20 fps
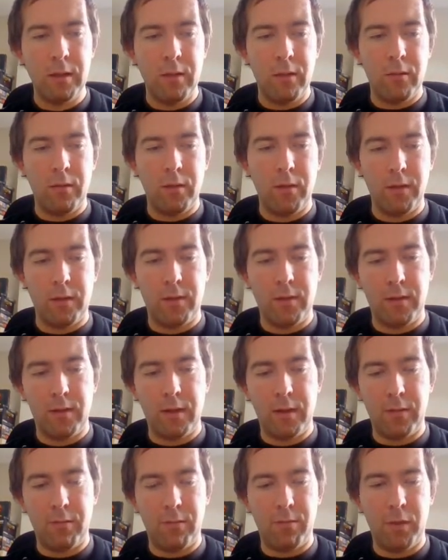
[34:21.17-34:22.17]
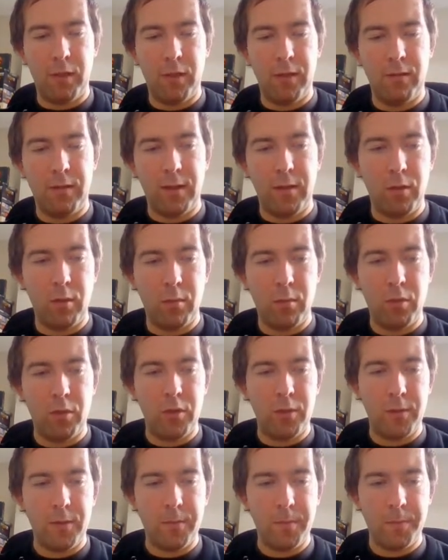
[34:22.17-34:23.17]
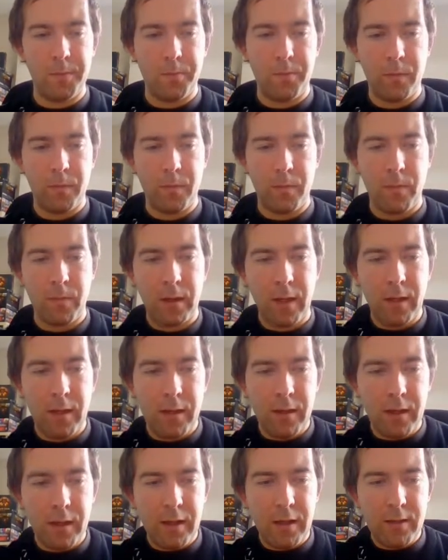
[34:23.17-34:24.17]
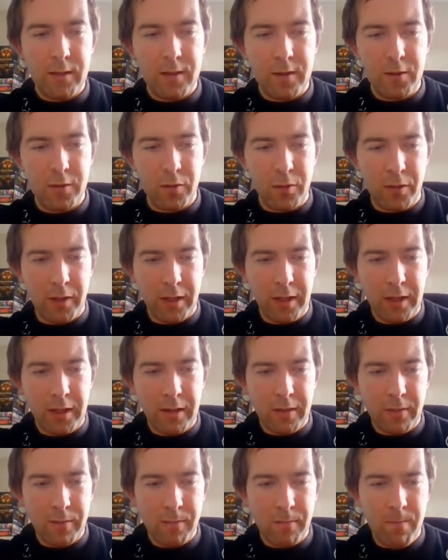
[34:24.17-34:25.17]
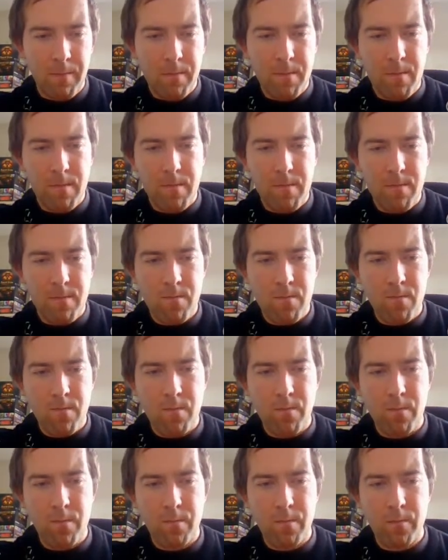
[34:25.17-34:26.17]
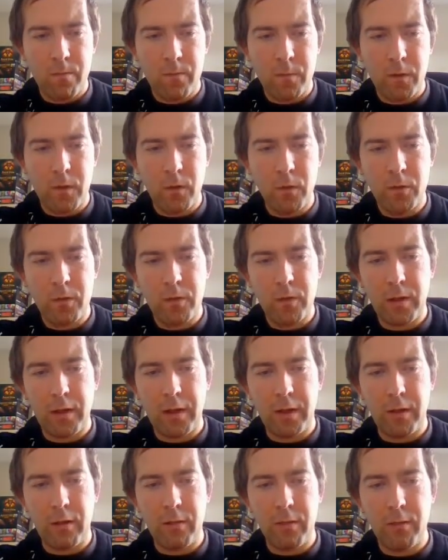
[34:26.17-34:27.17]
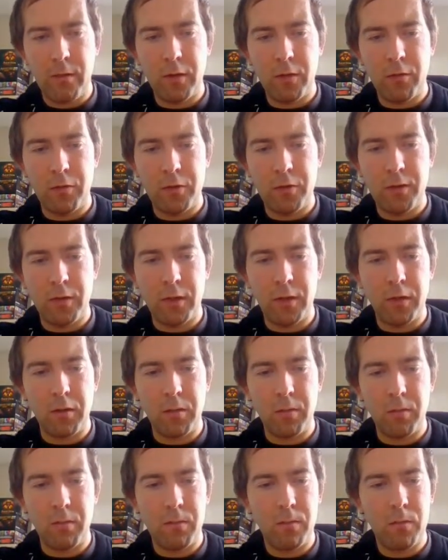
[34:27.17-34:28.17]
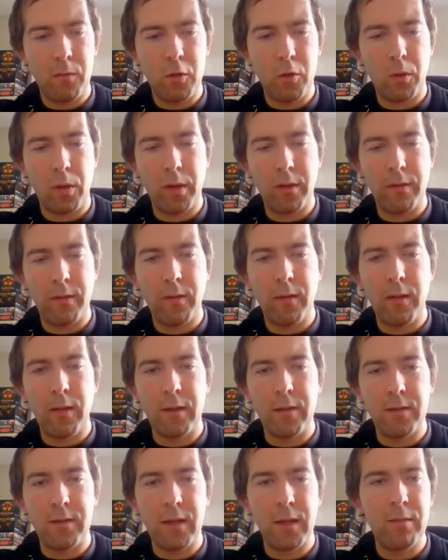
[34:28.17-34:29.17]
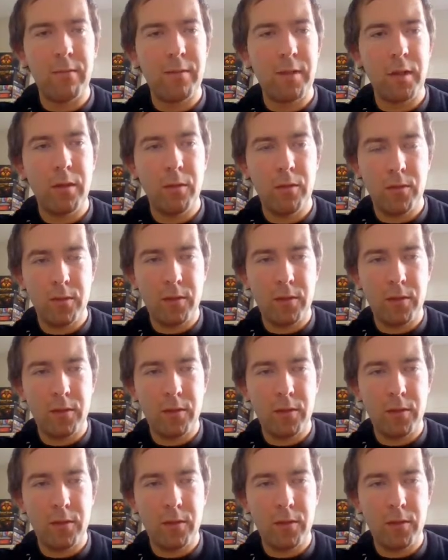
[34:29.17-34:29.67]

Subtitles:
Let's give me 10 numbers. Is this okay? It looks like interesting quality and sell-in values.